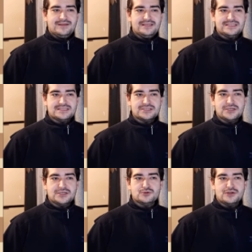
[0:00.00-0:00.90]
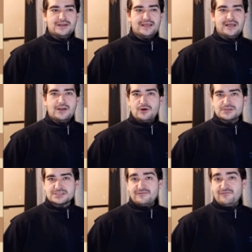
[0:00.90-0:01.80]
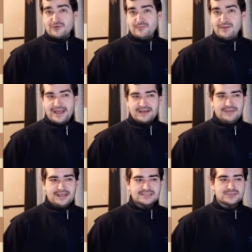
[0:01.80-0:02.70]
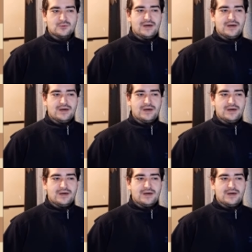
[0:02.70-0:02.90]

but this is usually lost for black because